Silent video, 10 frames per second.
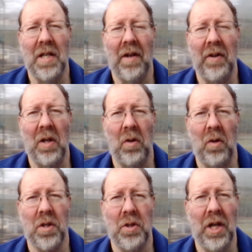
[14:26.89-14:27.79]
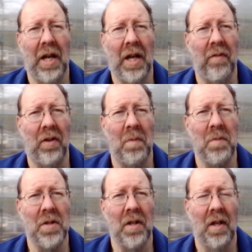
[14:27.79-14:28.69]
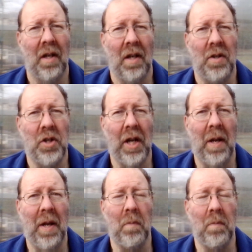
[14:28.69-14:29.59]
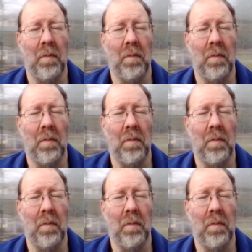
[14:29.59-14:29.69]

is having a look at some chicken farms and chicken